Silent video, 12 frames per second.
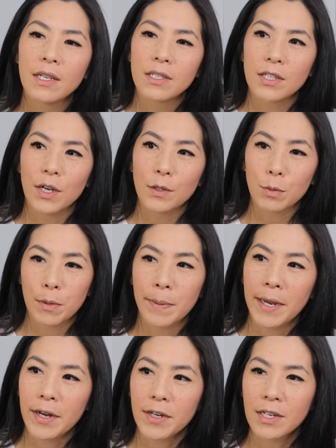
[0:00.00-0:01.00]
So I was
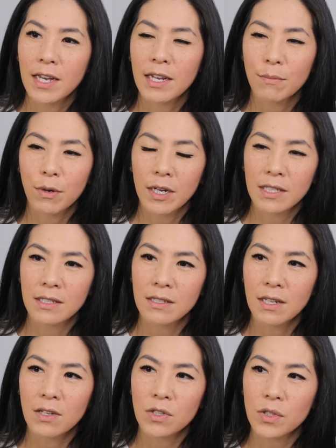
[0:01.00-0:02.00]
prepared. I brought his
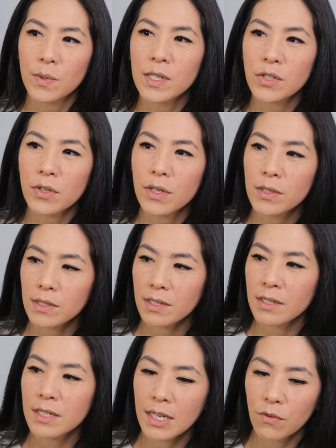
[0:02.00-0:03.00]
Nintendo Switch, so he was
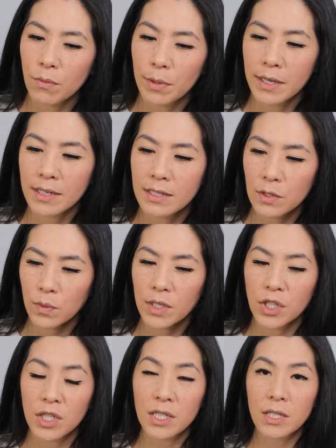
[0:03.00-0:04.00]
content with playing his
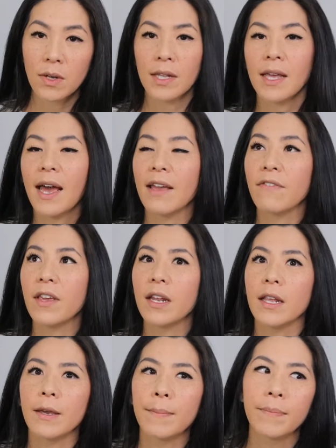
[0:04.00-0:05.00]
Switch, and he still had the IV in
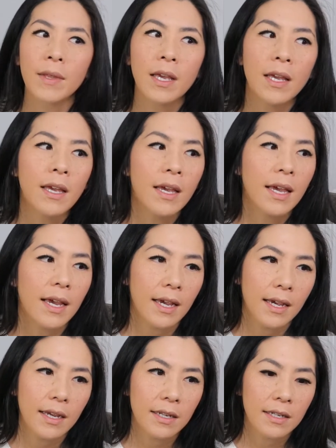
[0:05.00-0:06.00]
him.
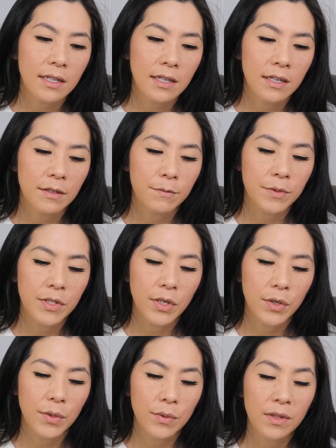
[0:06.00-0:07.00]
And
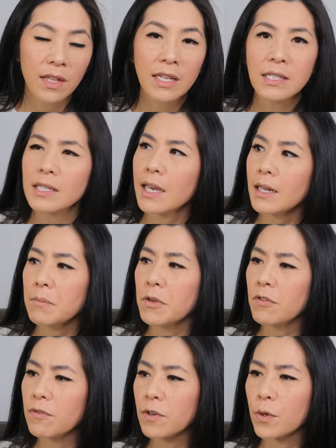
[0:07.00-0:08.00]
so things kind of
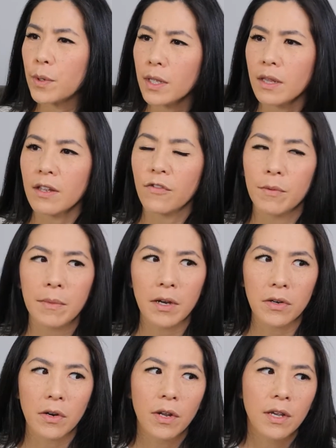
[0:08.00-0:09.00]
moved quickly from
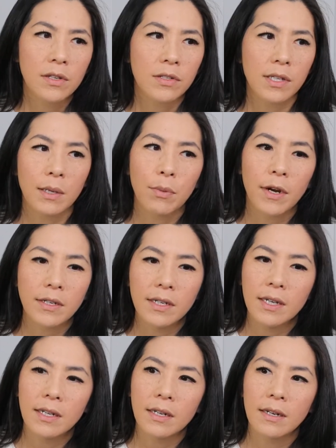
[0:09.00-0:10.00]
there. So they brought
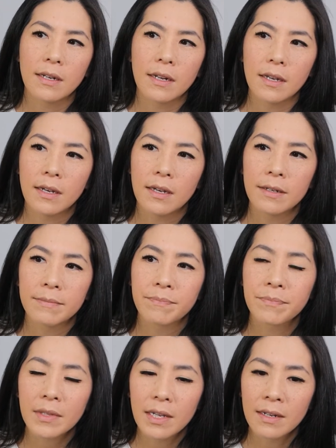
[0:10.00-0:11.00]
in an
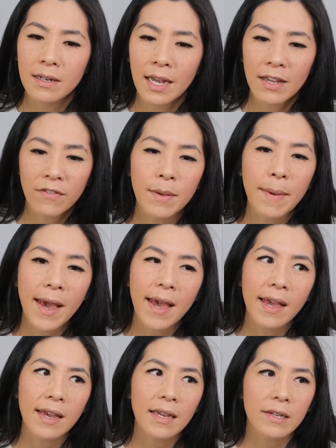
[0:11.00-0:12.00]
IV
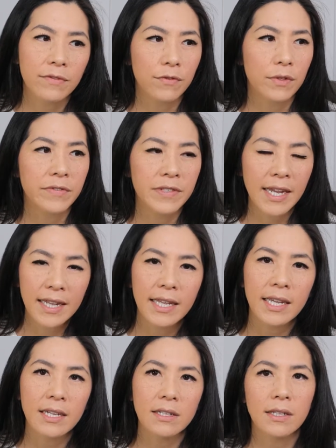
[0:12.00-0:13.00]
bag full of
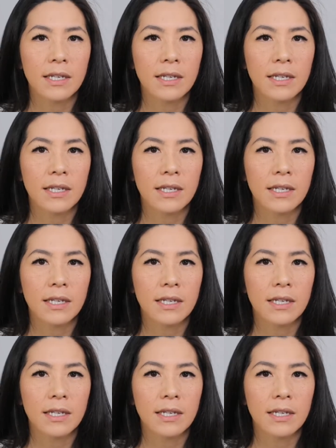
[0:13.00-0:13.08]
saline.